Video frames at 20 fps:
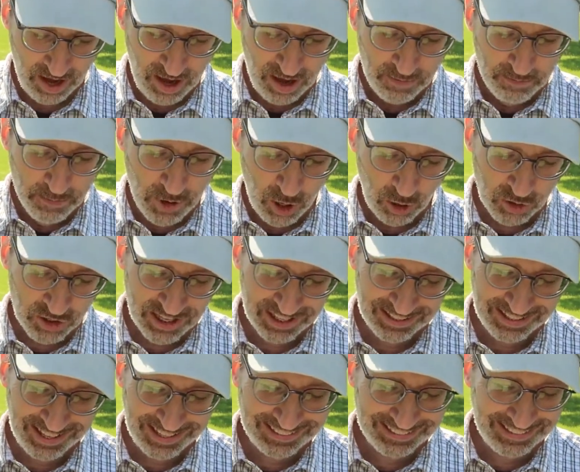Most had
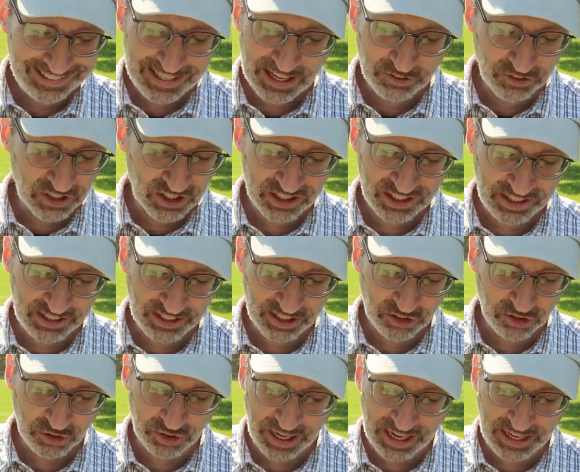likely never seen a
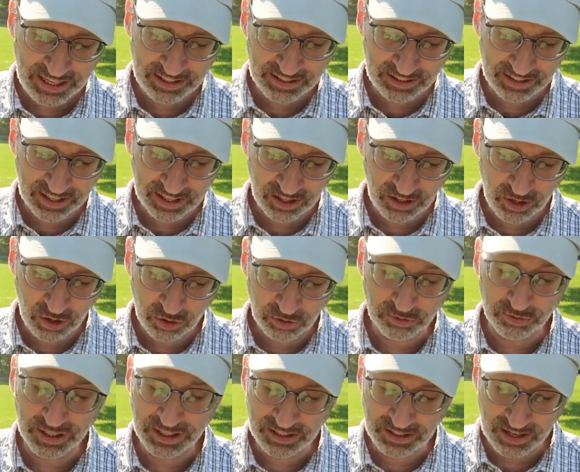train, let alone
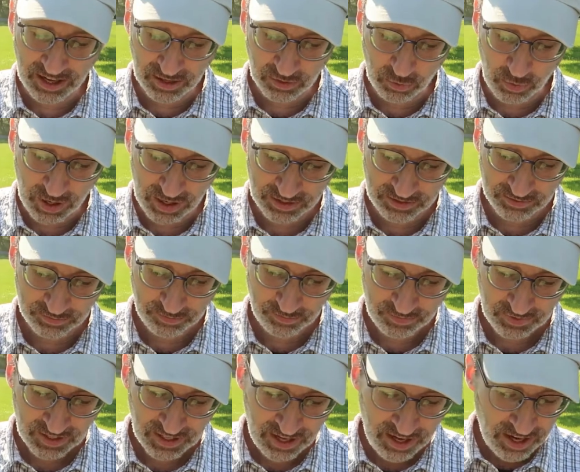ridden on
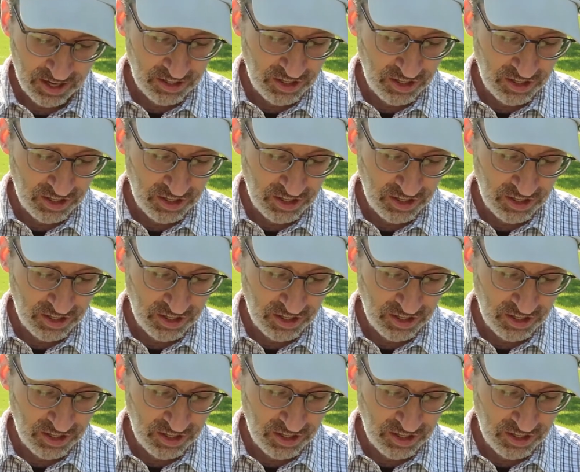one.